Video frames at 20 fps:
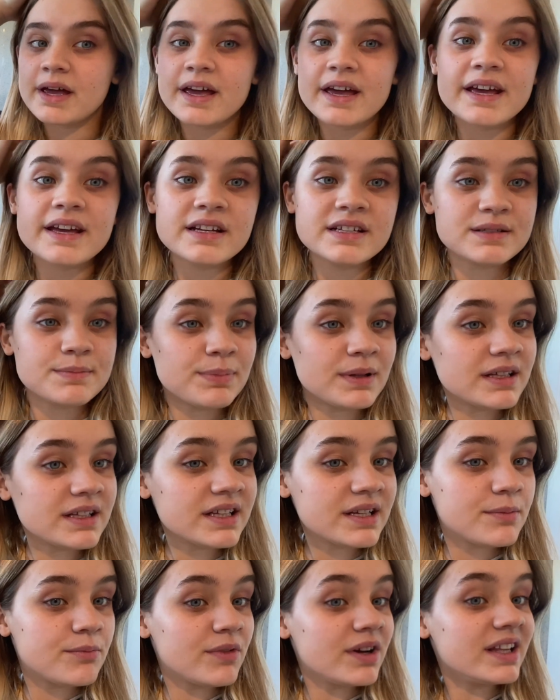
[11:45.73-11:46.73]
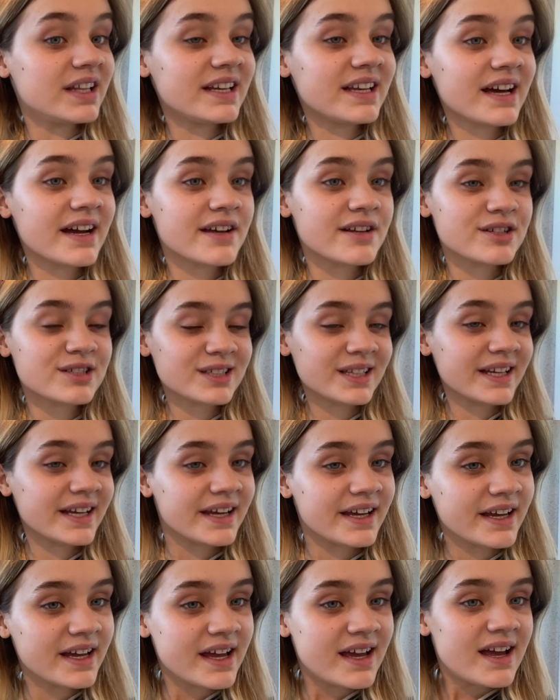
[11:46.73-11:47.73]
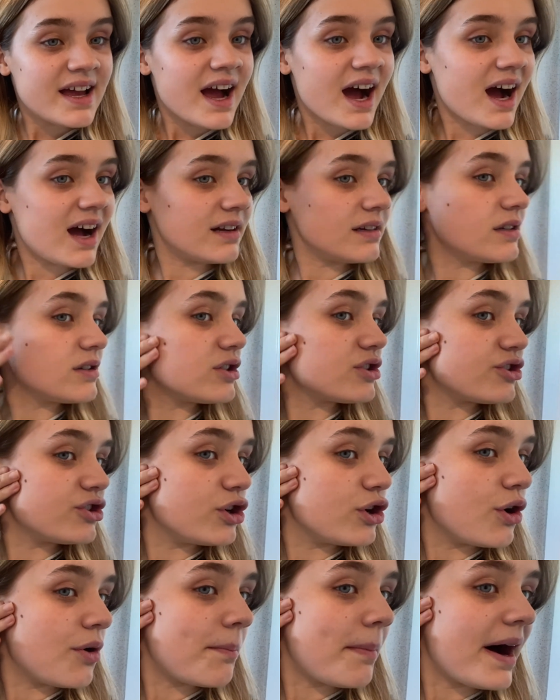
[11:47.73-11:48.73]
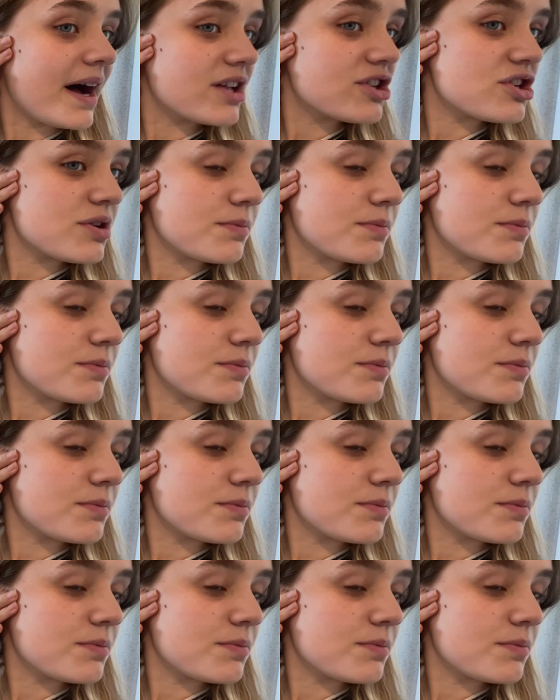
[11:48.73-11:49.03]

It is blending in really nicely and there's no patchy